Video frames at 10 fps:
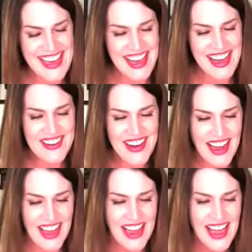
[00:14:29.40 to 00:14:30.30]

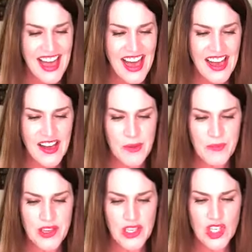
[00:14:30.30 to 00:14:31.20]
Okay.
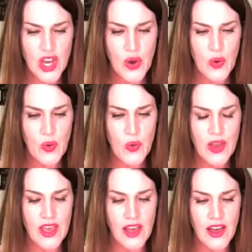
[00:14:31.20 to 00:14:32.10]
So
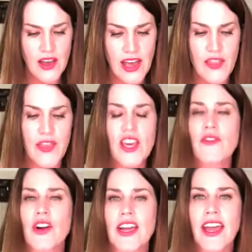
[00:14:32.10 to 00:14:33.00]
I think you've
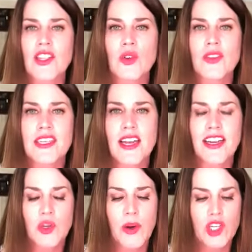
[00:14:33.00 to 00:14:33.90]
already answered this
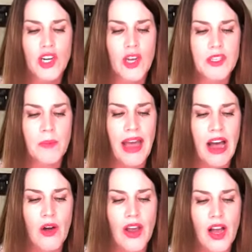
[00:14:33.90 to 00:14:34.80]
next question. It was
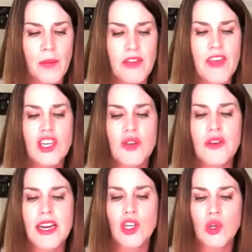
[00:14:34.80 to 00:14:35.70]
about if they do
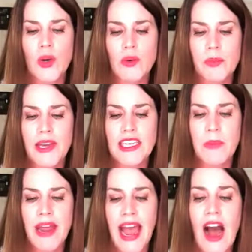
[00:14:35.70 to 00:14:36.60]
need a joint
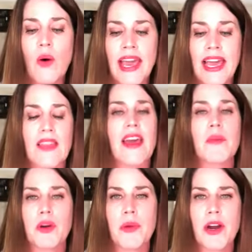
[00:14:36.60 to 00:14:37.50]
replacement, how can they
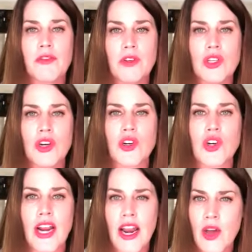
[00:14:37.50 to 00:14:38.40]
prepare for
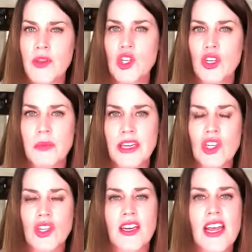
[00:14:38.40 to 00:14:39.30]
surgery? And I know that you'd
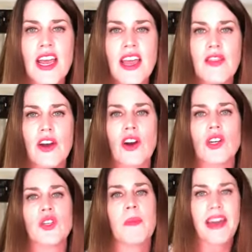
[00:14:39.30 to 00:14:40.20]
mentioned there are
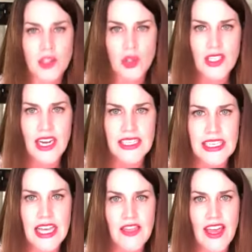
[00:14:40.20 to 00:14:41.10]
some exercises
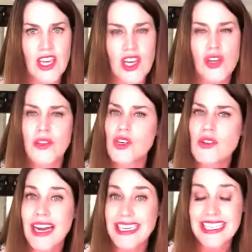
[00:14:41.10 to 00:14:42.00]
that they can do that you
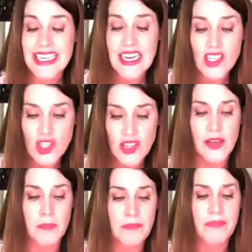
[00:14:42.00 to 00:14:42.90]
guys teach
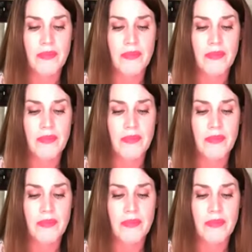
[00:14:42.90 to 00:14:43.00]
them.